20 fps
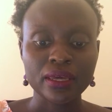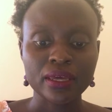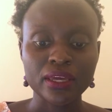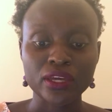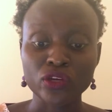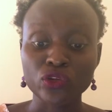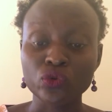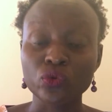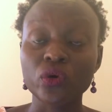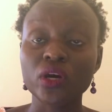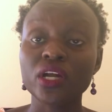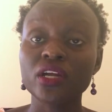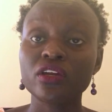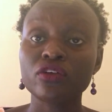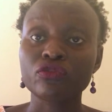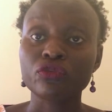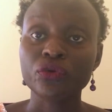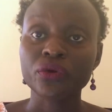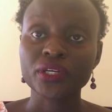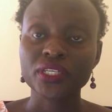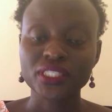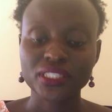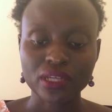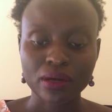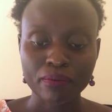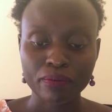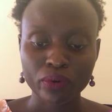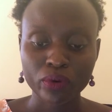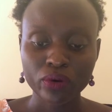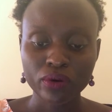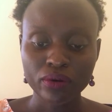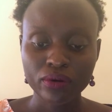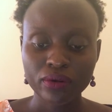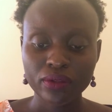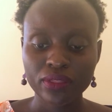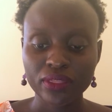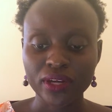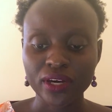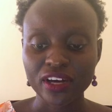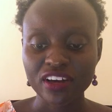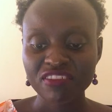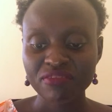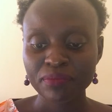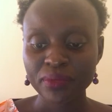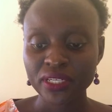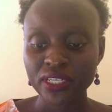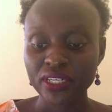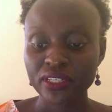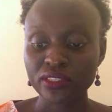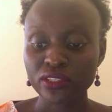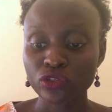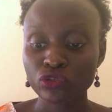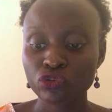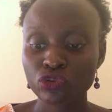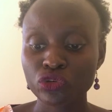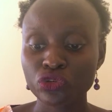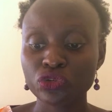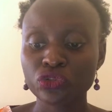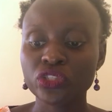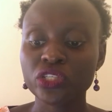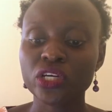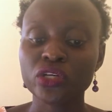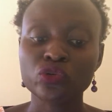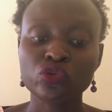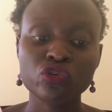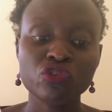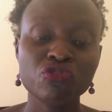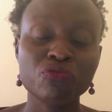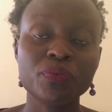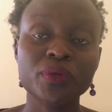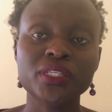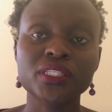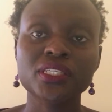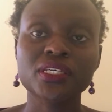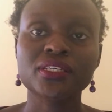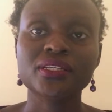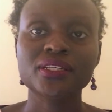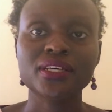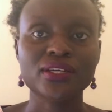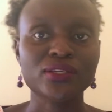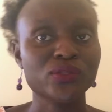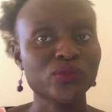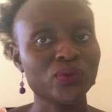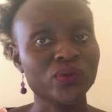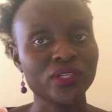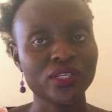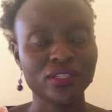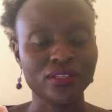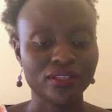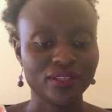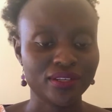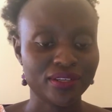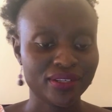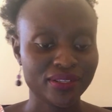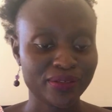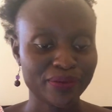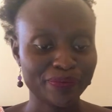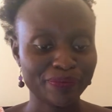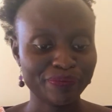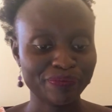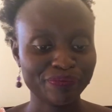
In Uganda, for example, the government has introduced a 12% tax on internet.